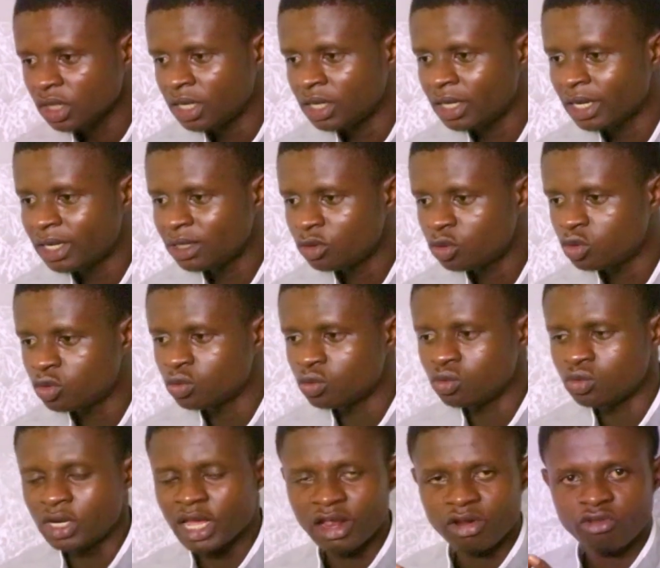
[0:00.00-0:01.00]
And then
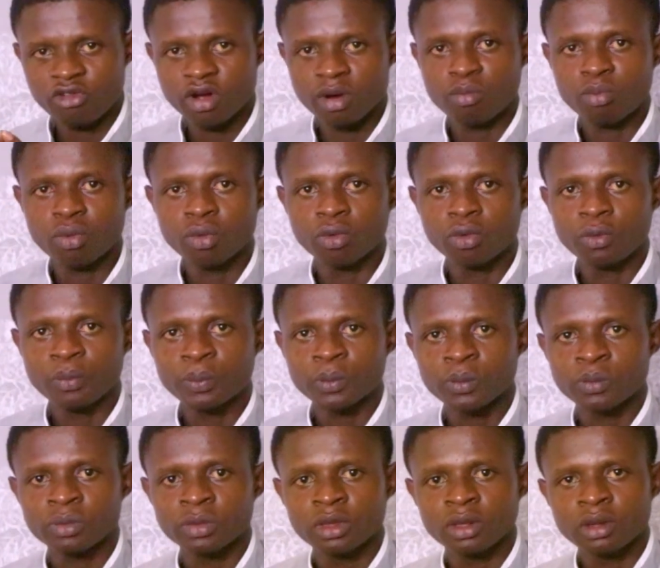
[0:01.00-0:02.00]
to the
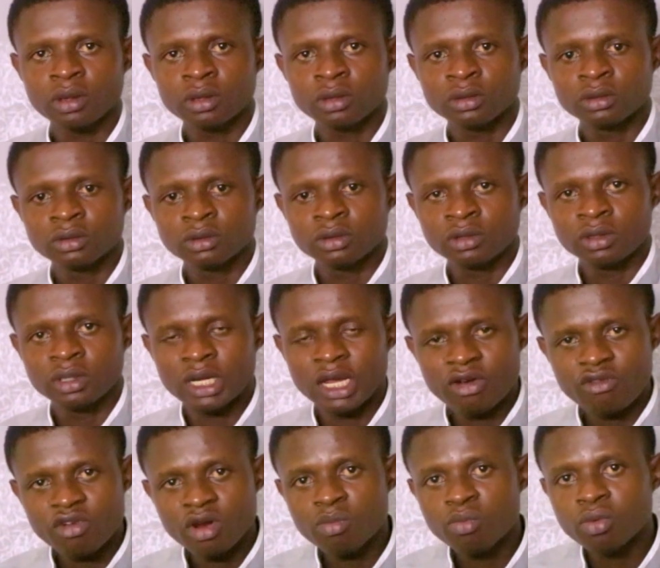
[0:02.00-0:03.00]
triple,
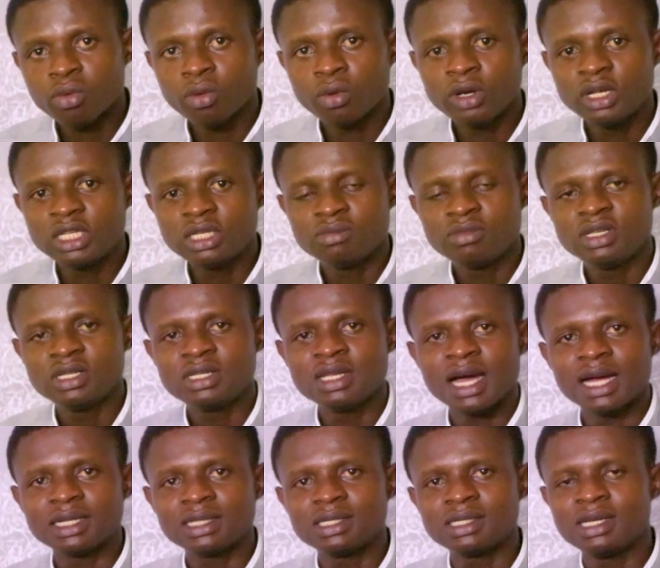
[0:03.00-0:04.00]
it means
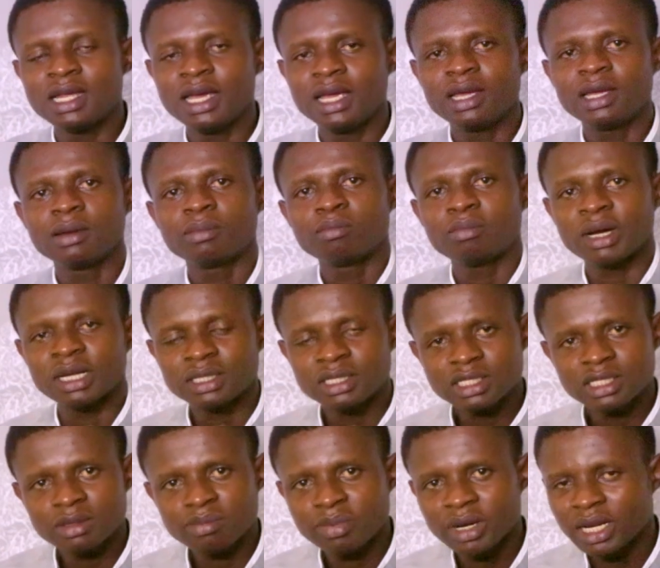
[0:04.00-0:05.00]
that the
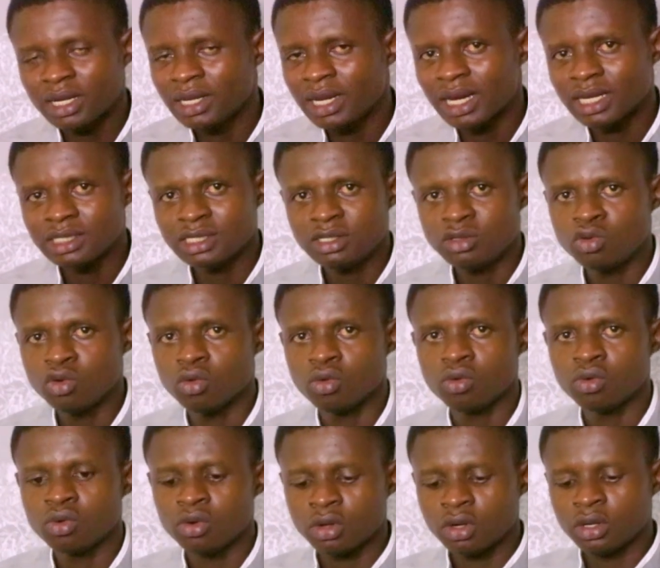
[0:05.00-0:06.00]
participant doesn't
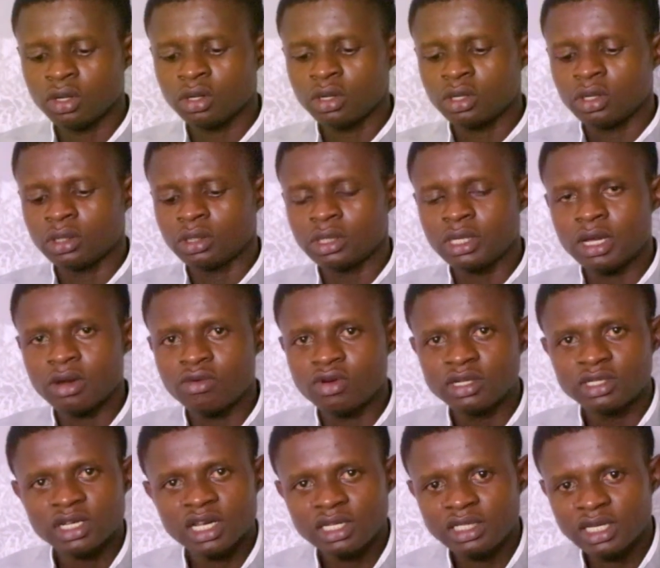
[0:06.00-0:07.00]
know, the
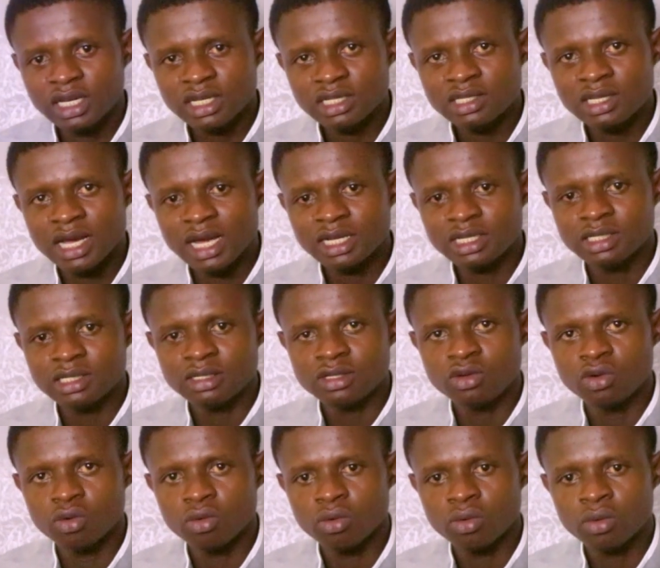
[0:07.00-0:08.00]
researchers
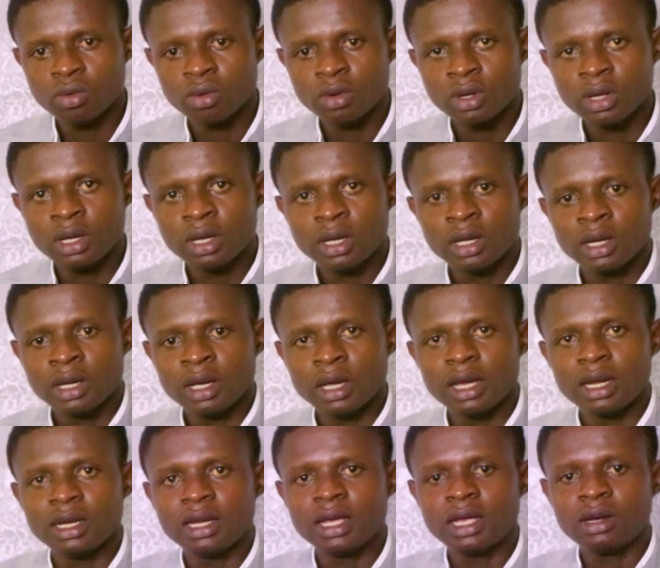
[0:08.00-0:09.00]
doesn't know,
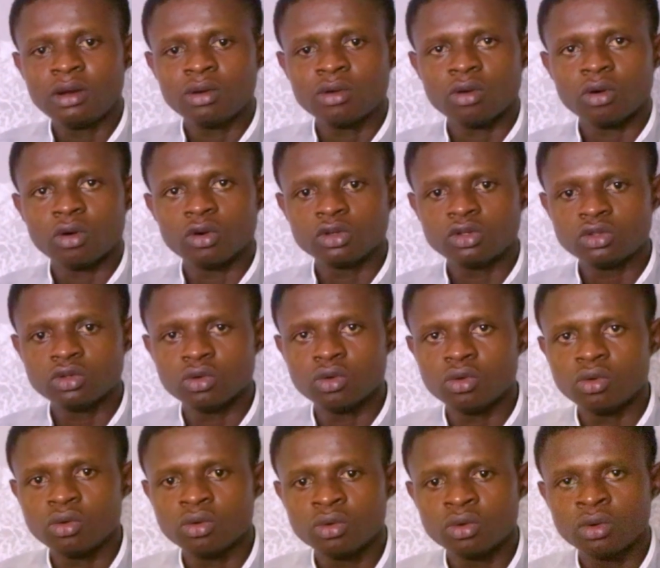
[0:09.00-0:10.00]
and then
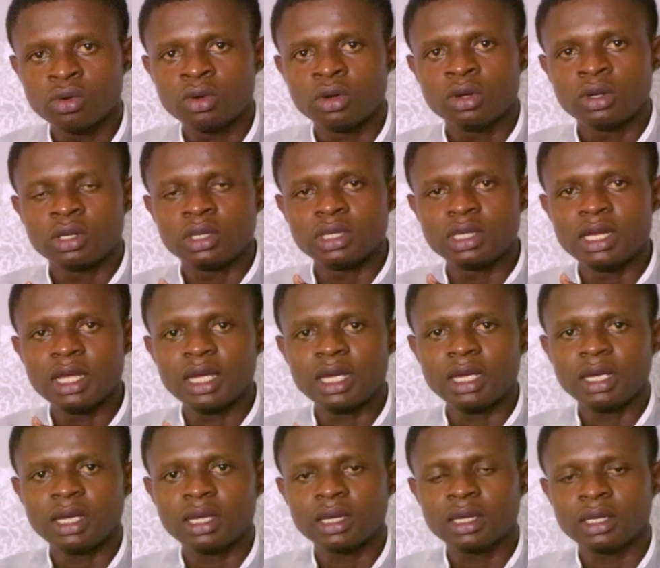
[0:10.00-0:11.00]
also
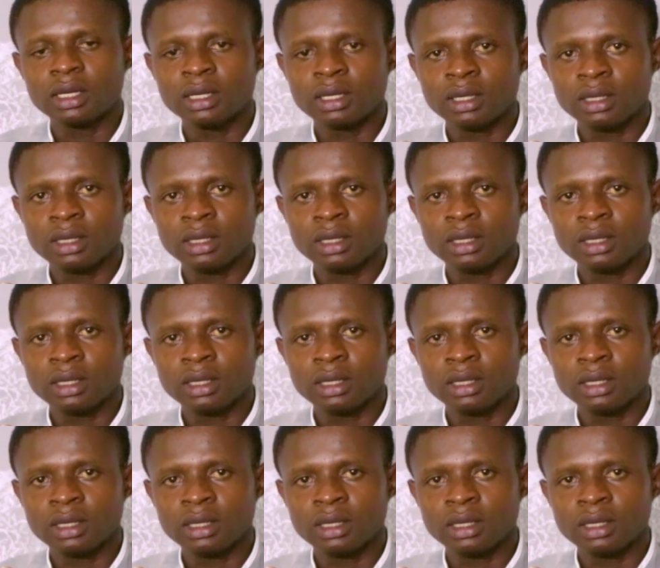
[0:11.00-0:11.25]
the